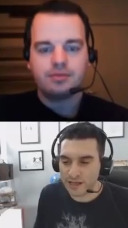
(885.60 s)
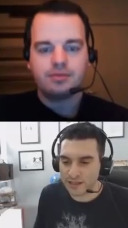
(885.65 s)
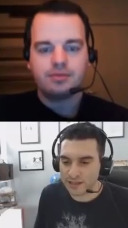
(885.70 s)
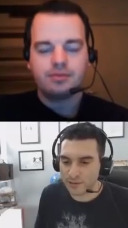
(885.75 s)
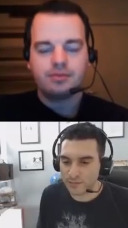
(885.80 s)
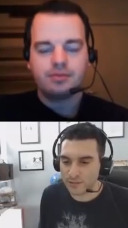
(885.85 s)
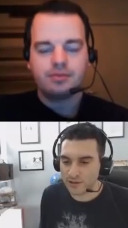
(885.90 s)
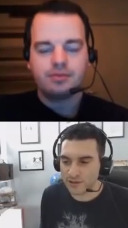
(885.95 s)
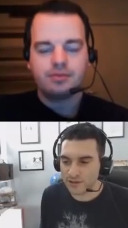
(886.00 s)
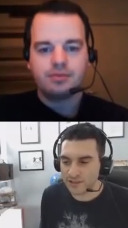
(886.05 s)
Speaker 1: the
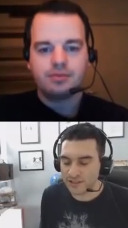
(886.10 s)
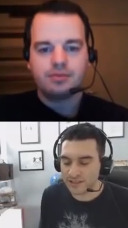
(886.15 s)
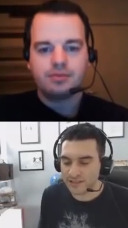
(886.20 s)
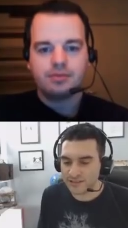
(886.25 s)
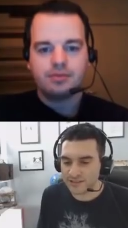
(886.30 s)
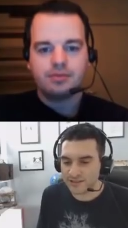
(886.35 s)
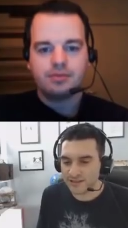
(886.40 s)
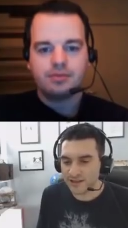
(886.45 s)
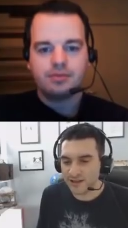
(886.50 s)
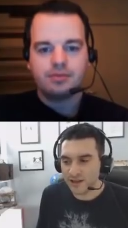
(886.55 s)
Middle
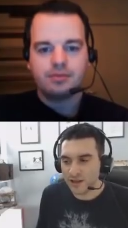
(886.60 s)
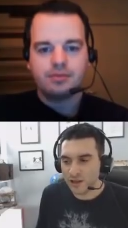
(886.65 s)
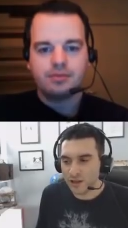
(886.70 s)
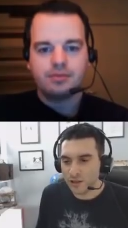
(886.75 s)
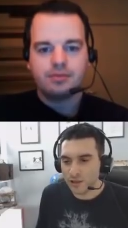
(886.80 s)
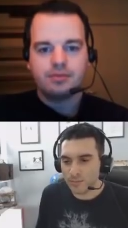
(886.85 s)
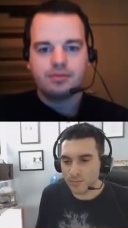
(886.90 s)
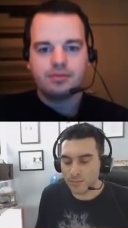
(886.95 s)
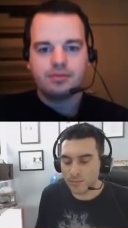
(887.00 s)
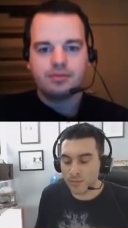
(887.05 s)
East
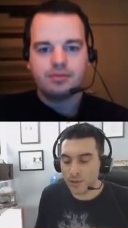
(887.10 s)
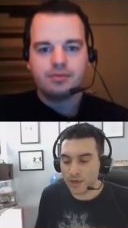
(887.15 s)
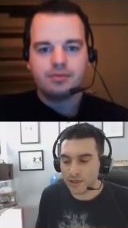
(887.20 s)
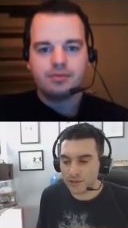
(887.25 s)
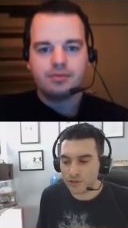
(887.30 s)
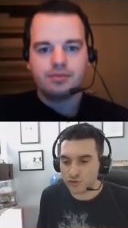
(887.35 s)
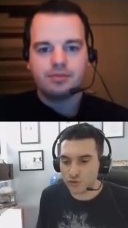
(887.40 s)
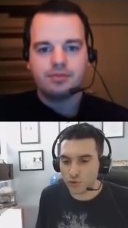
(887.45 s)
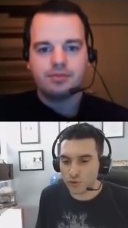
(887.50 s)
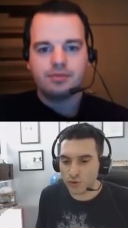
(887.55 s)
by the
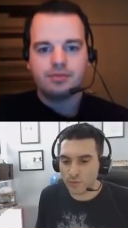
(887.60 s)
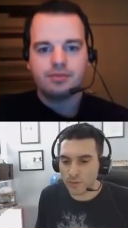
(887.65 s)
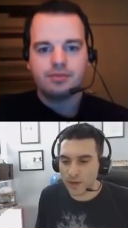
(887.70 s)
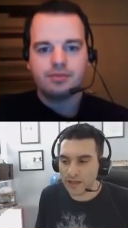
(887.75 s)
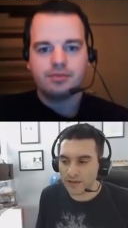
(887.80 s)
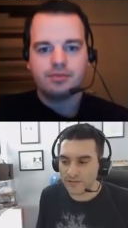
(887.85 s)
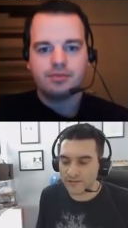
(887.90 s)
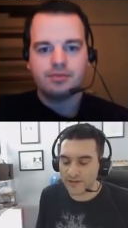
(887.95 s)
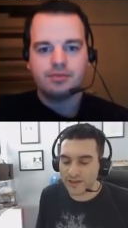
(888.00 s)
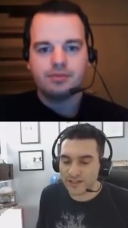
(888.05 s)
sword, by
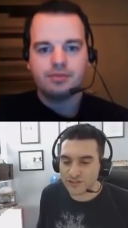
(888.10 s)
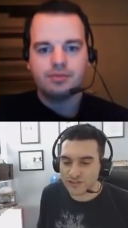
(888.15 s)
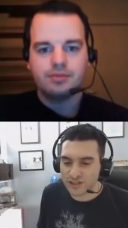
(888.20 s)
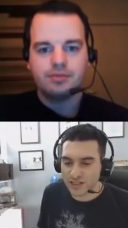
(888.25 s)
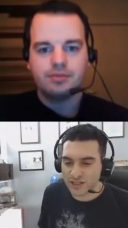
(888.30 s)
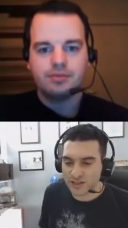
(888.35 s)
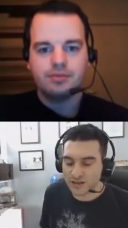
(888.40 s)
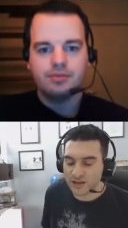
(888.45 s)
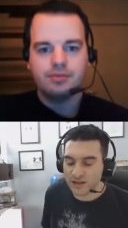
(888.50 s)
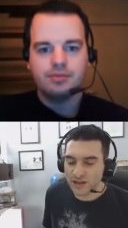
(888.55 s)

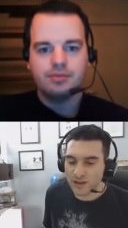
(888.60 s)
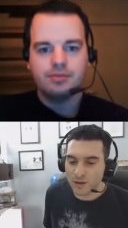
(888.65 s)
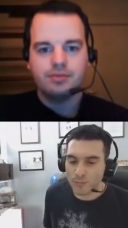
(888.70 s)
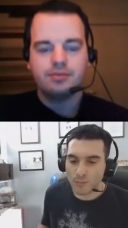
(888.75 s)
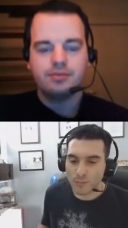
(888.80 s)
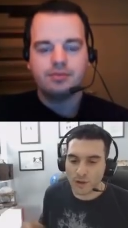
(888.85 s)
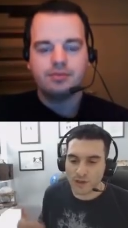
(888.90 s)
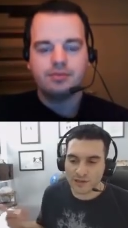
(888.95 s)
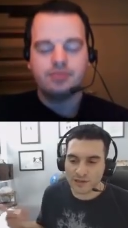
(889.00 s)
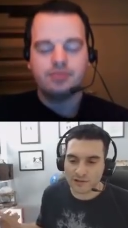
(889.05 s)
invasion.
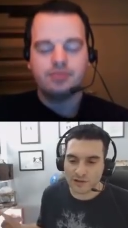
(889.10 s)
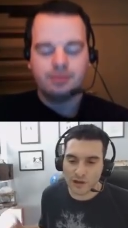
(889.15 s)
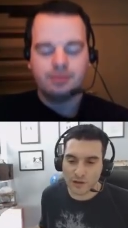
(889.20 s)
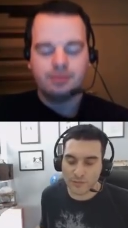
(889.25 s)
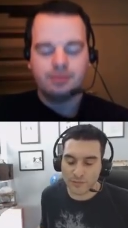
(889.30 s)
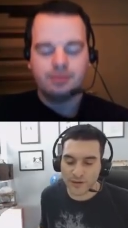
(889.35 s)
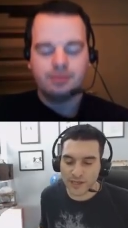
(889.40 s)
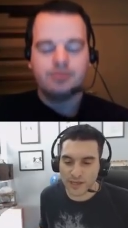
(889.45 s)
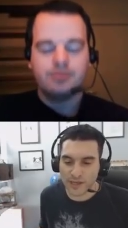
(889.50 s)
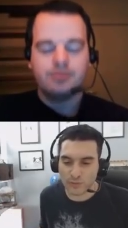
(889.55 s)
But Islam
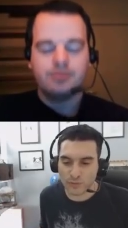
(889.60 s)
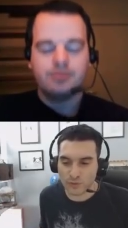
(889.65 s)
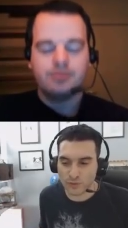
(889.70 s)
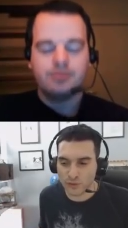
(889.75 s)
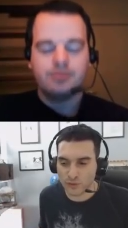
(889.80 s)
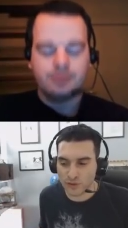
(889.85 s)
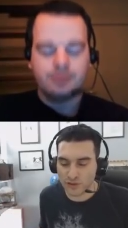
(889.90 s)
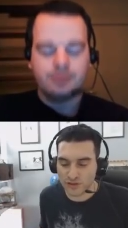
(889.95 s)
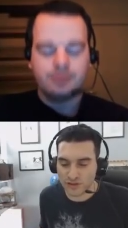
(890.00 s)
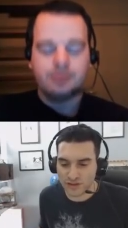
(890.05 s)
came to
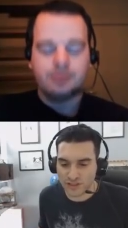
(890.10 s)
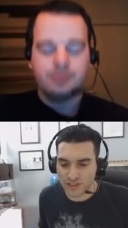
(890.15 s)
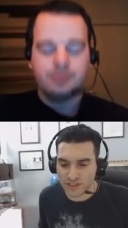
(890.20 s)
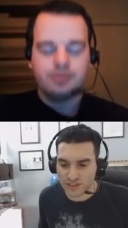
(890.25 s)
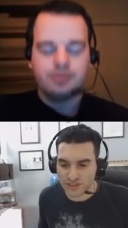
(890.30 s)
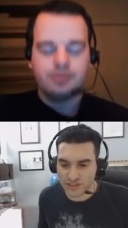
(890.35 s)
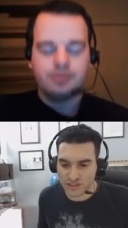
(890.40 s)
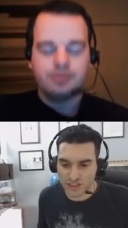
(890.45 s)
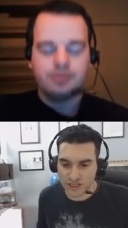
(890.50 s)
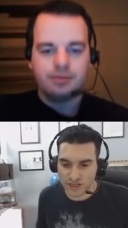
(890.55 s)

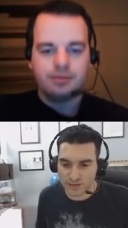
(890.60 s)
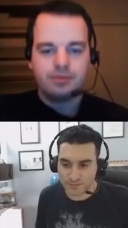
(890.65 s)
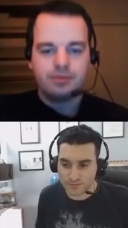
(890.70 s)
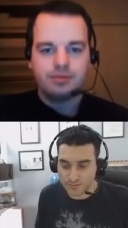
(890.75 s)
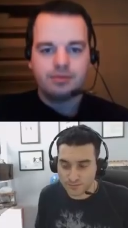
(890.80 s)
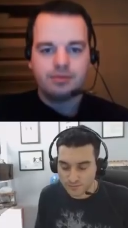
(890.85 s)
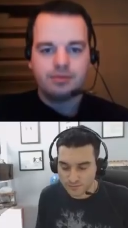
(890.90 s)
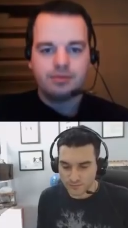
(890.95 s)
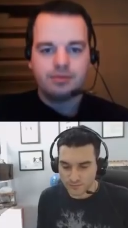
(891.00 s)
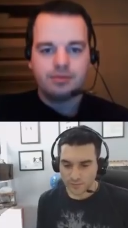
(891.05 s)
Indonesia
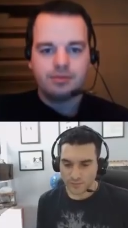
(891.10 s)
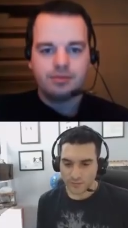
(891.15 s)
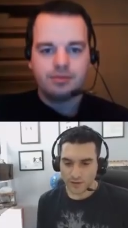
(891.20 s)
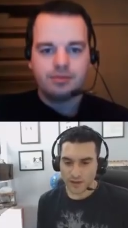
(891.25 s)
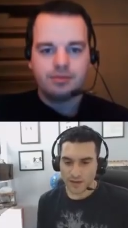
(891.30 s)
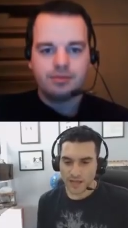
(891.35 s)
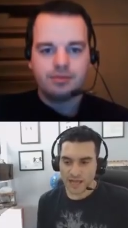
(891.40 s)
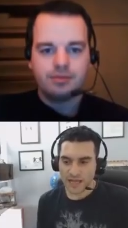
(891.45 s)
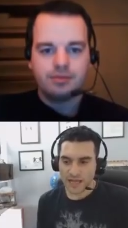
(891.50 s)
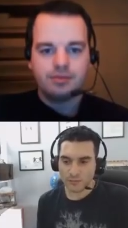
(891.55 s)

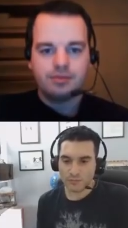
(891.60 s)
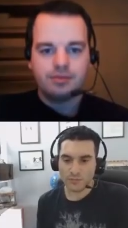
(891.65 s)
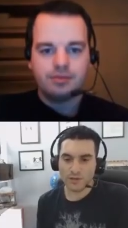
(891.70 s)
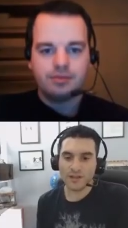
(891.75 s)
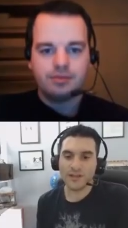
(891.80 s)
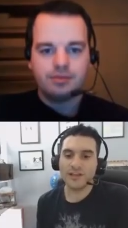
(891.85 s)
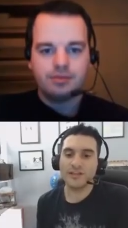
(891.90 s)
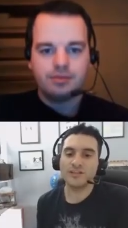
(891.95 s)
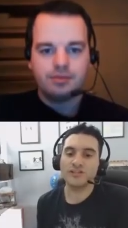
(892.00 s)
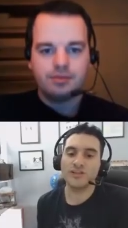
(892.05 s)
and
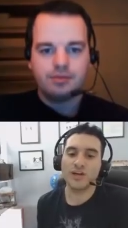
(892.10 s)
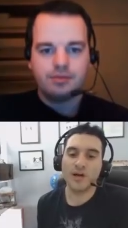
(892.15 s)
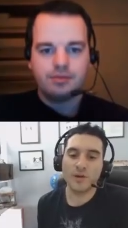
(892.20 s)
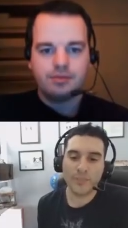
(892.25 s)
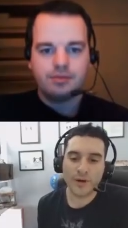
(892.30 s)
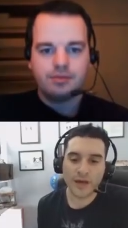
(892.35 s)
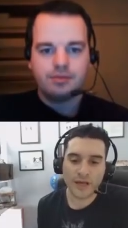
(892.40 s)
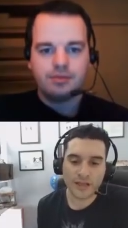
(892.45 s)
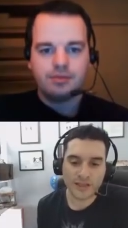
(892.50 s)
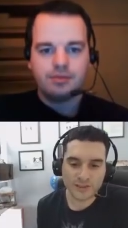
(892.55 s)
Malaysia
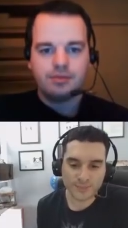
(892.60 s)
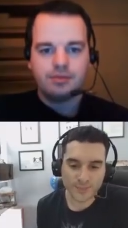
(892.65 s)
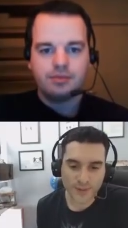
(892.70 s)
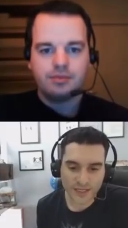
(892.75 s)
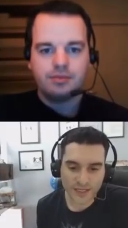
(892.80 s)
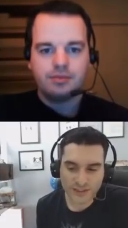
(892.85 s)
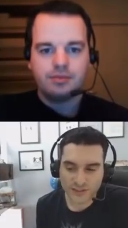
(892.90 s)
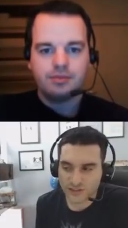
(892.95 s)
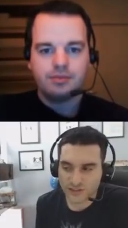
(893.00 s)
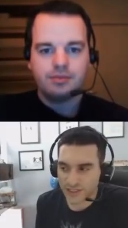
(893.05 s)
by the
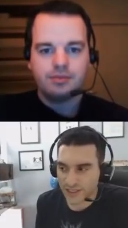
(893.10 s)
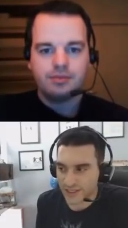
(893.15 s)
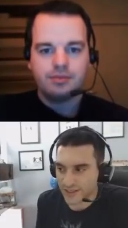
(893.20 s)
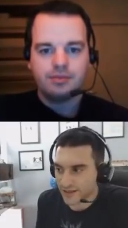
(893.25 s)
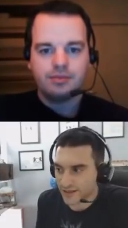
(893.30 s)
spice trade.